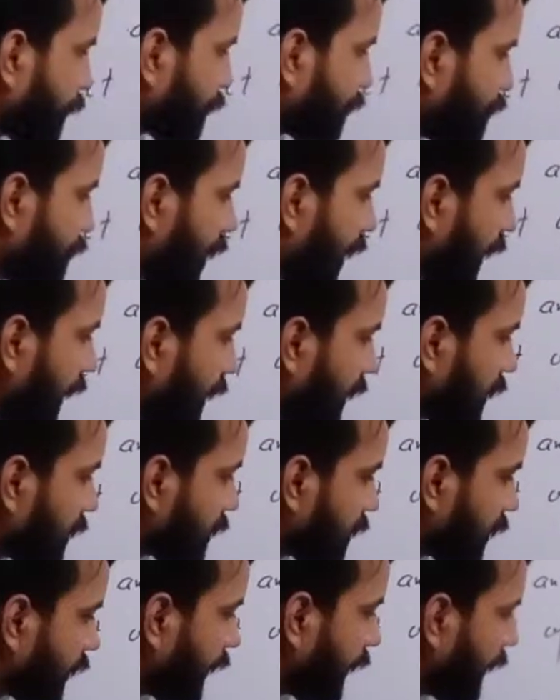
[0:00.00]
minus
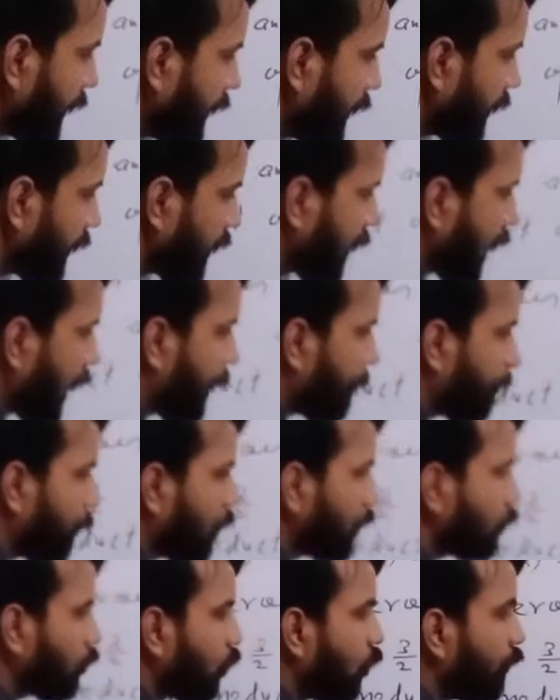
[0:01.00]
3 upon
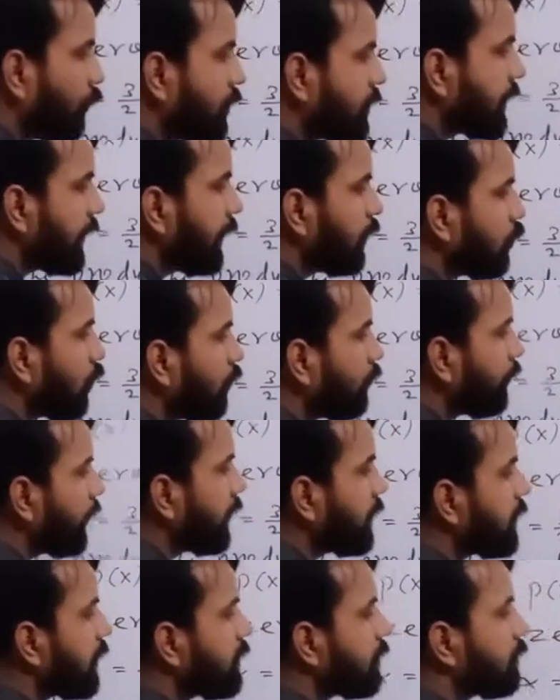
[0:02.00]
coefficient of x
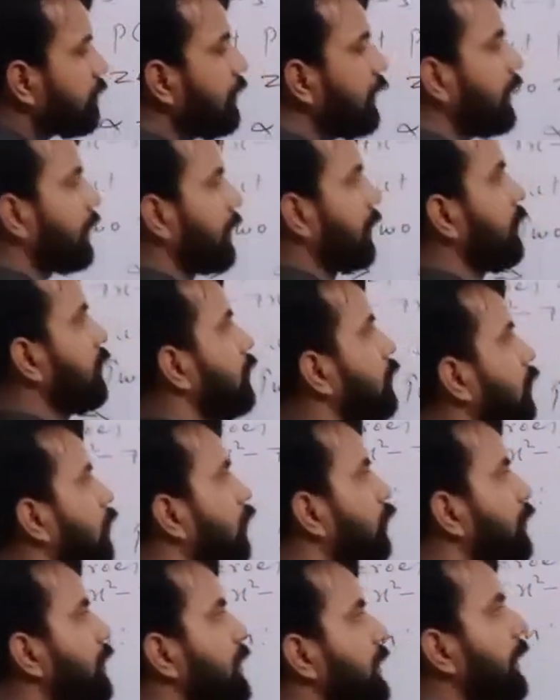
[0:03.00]
square.
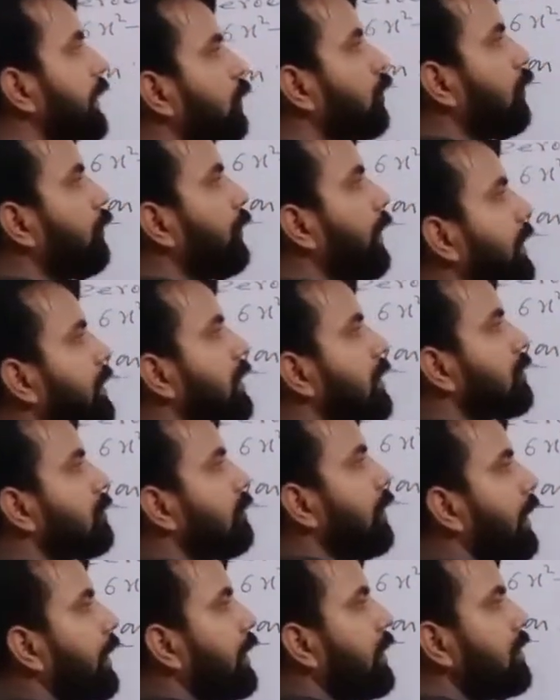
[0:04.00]
Coefficient of x
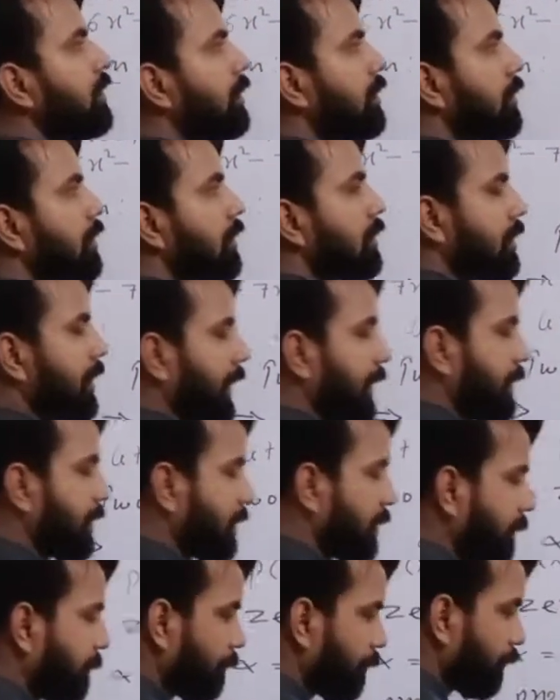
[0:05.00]
square is 6.
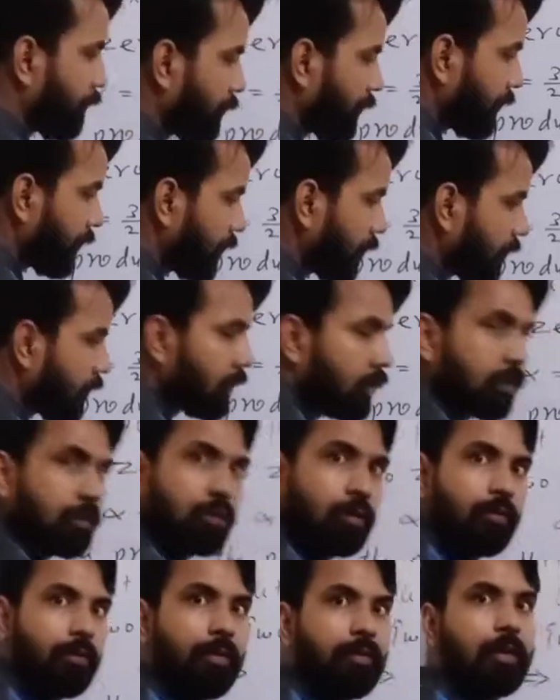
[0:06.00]
So
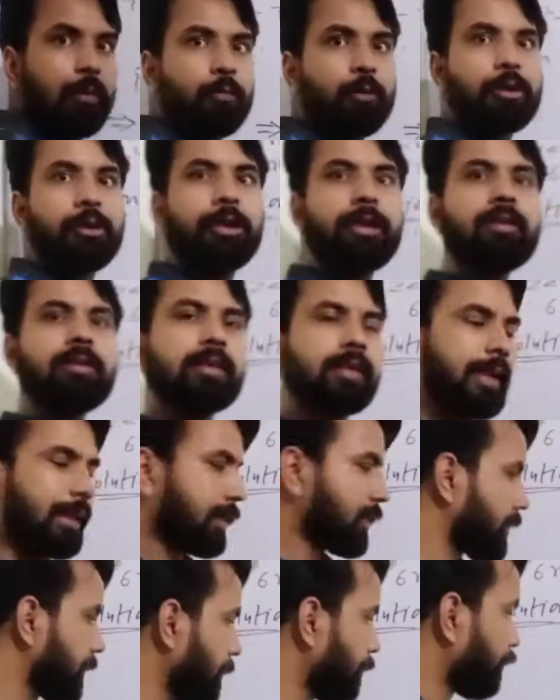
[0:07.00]
we will put here
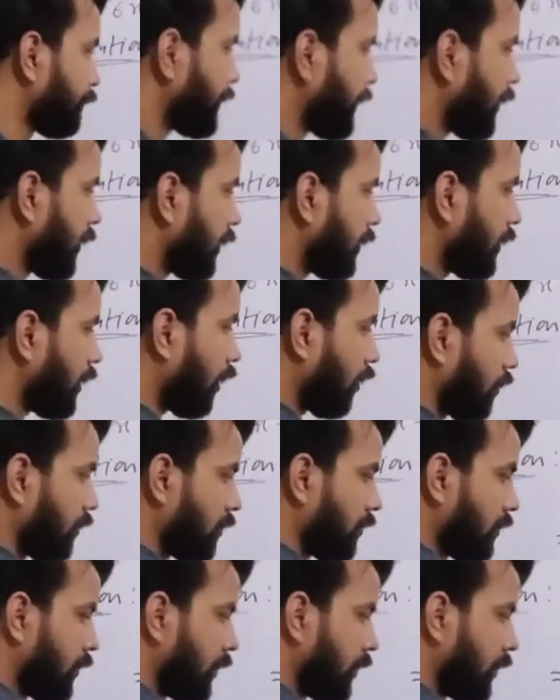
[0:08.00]
6. Now